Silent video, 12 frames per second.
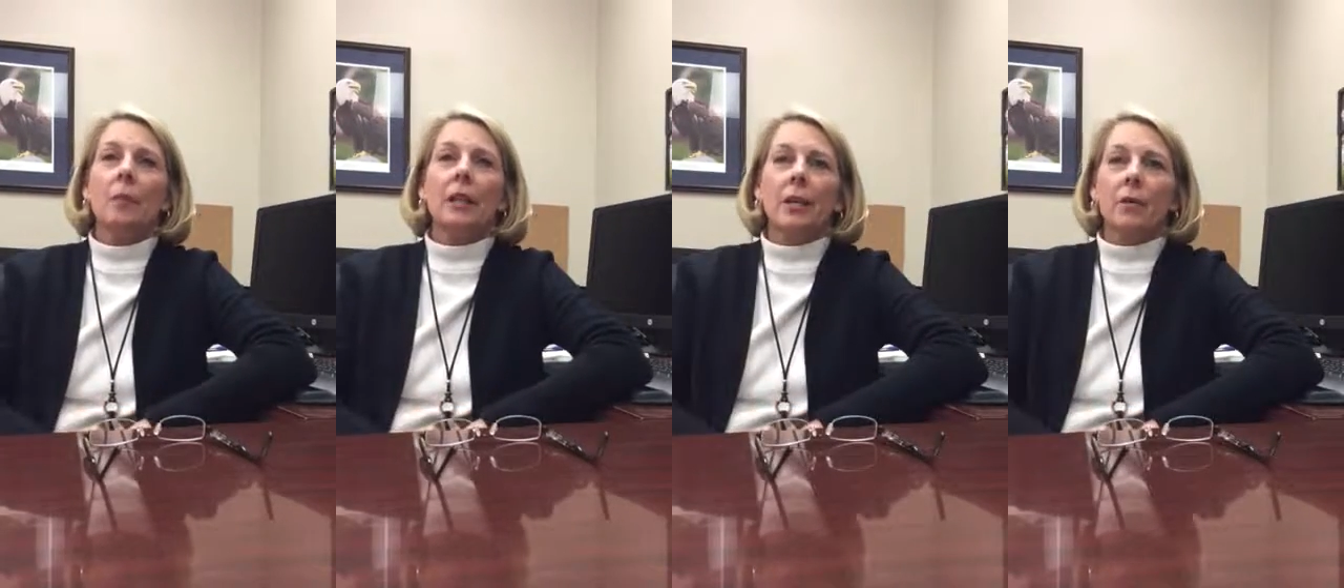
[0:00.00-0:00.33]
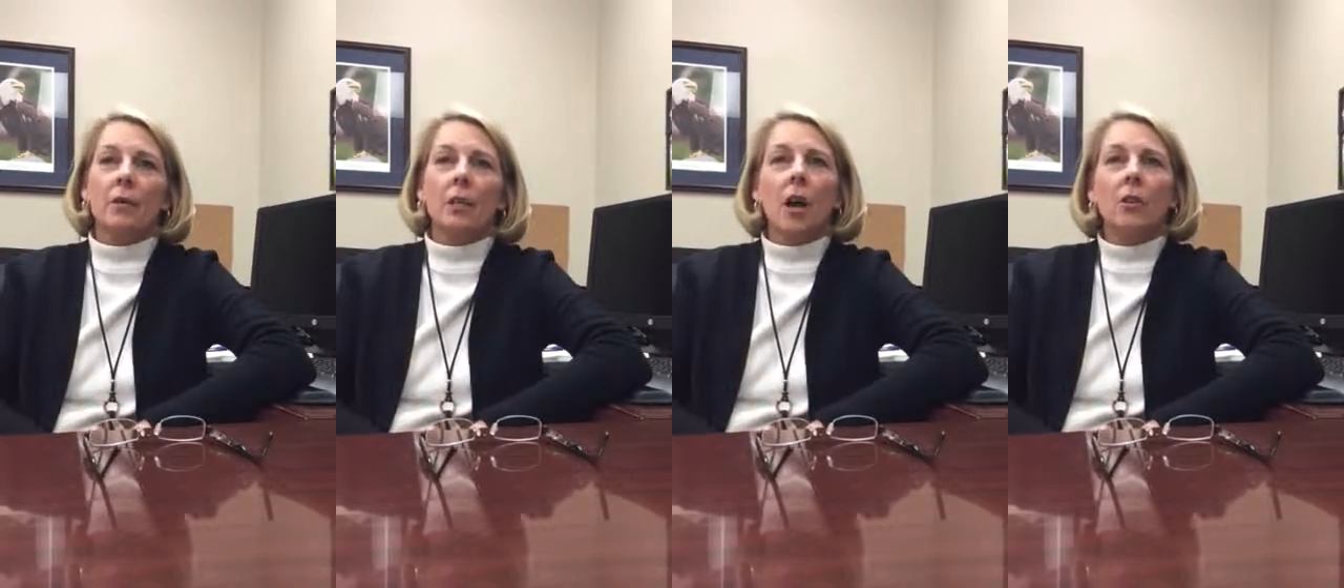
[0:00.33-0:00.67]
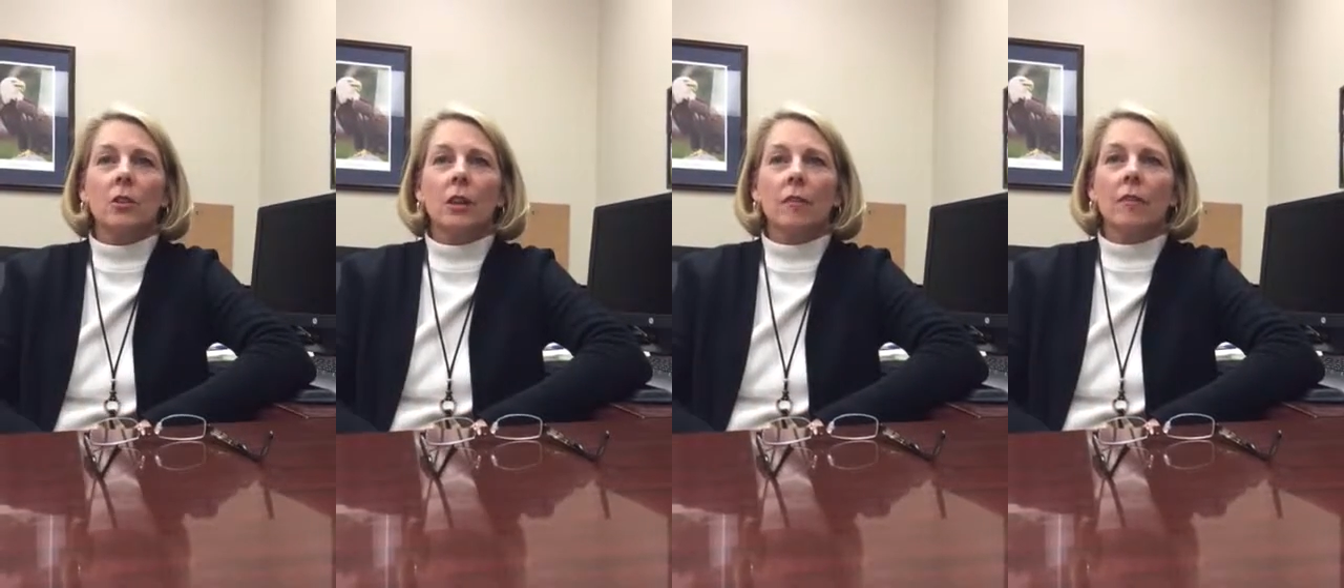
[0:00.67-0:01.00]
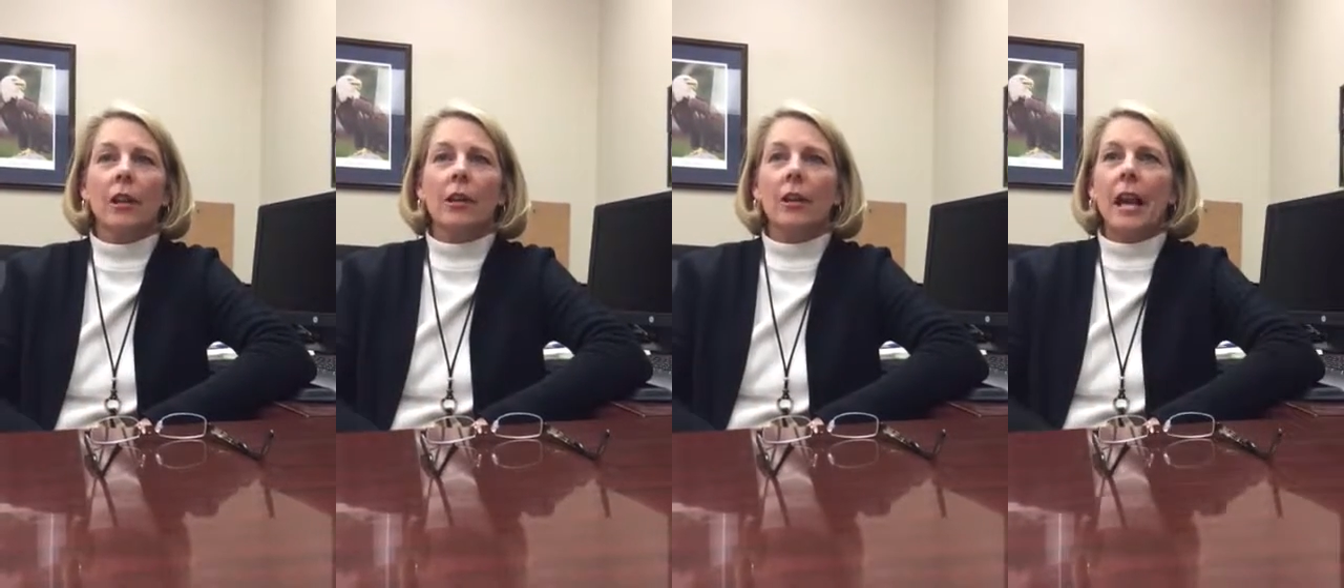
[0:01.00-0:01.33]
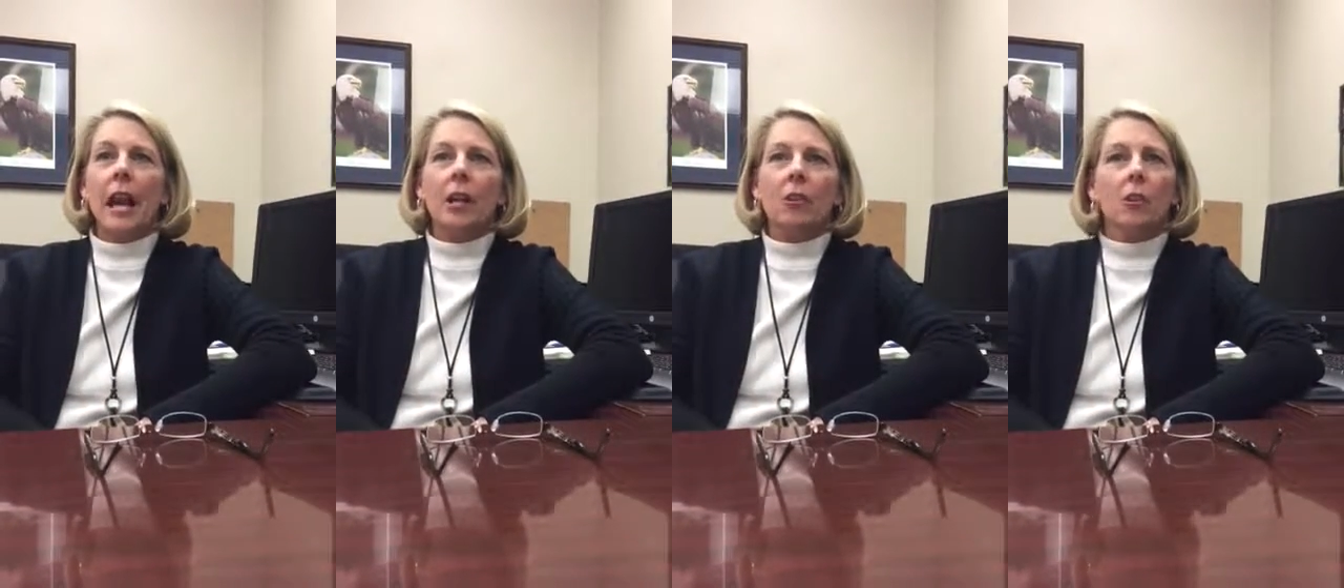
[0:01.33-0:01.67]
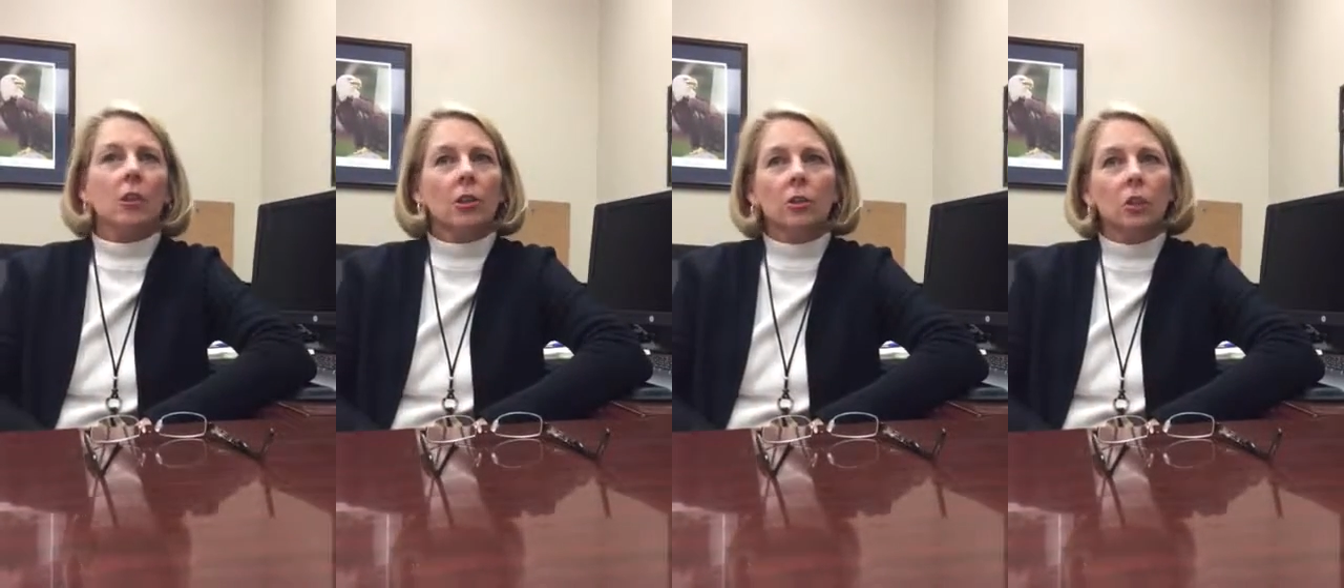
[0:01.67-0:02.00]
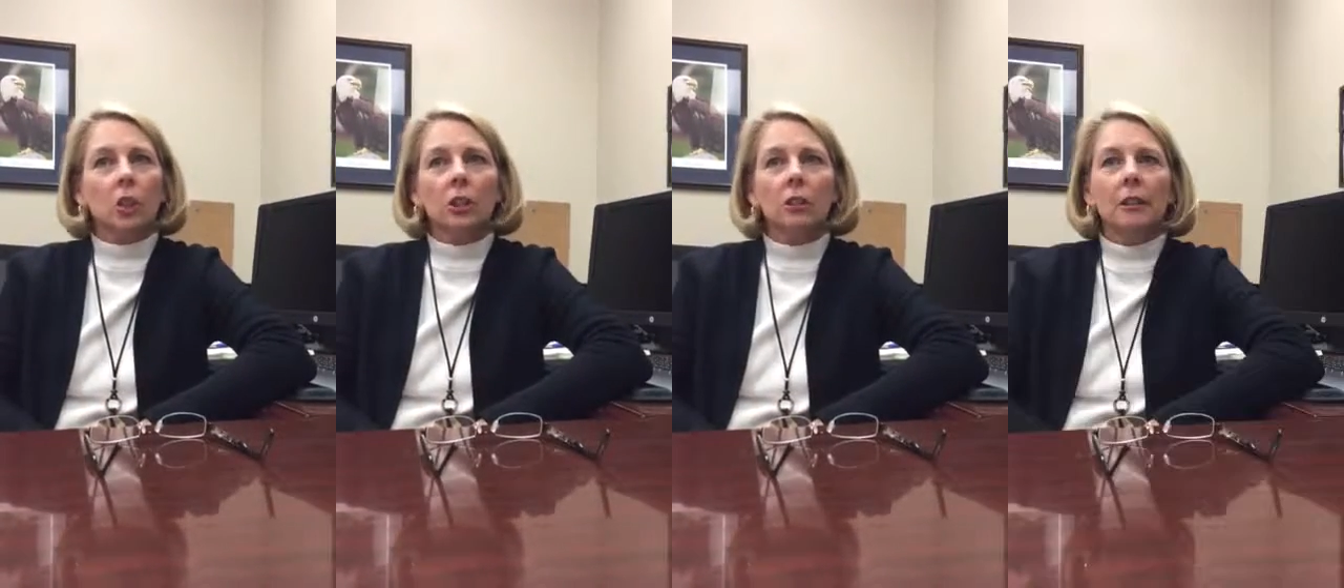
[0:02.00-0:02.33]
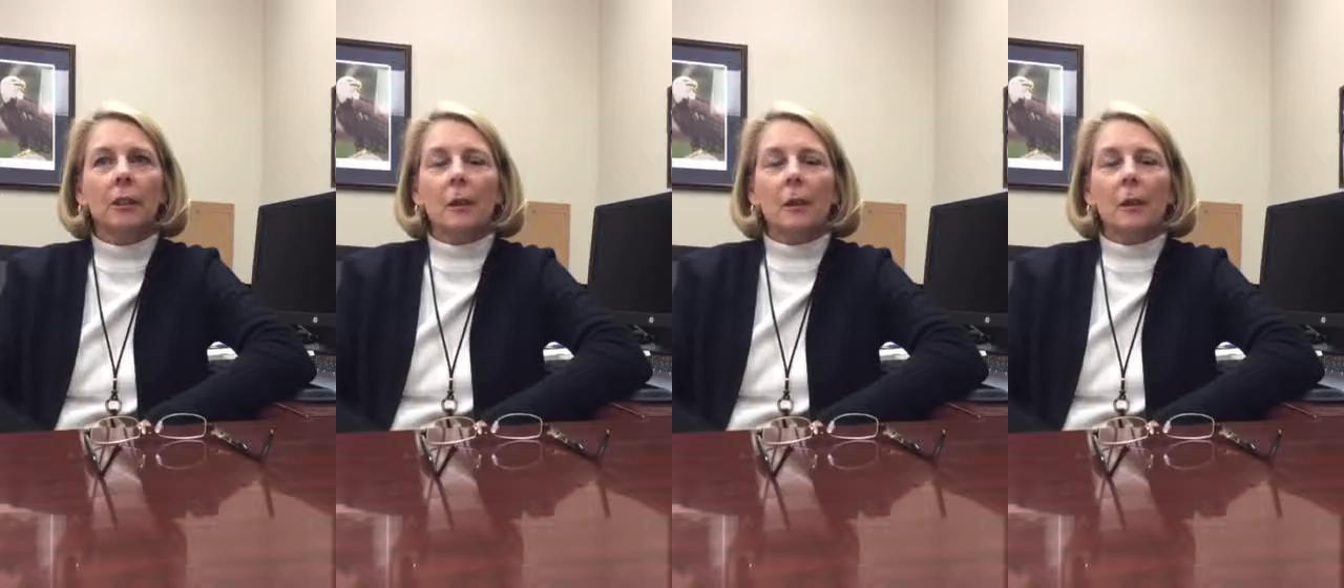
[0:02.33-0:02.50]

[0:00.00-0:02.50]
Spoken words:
but it was also very agriculture.